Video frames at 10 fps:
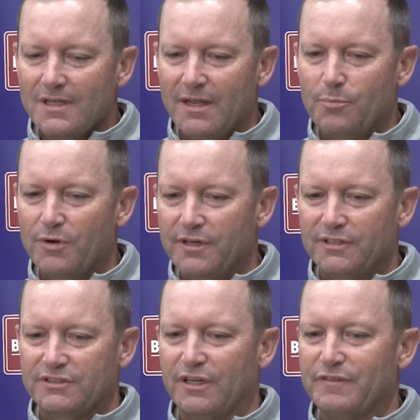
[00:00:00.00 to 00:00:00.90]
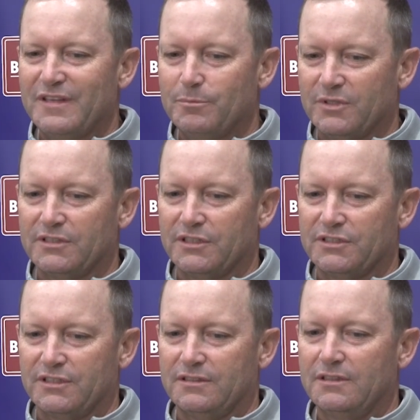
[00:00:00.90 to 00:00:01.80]
And putting yourself in
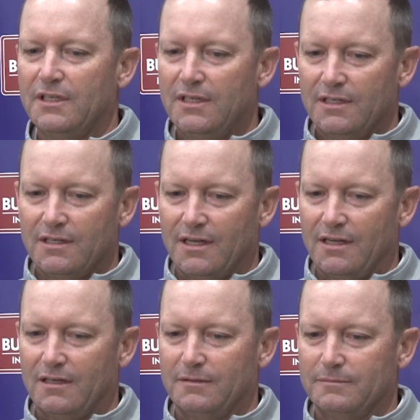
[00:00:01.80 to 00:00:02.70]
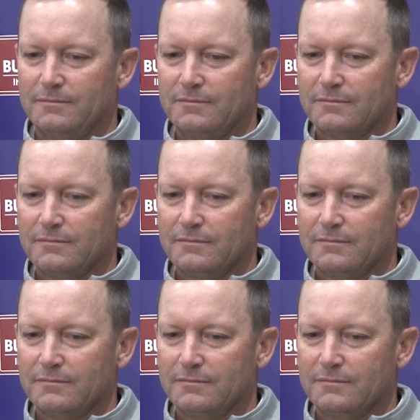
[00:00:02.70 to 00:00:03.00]
position a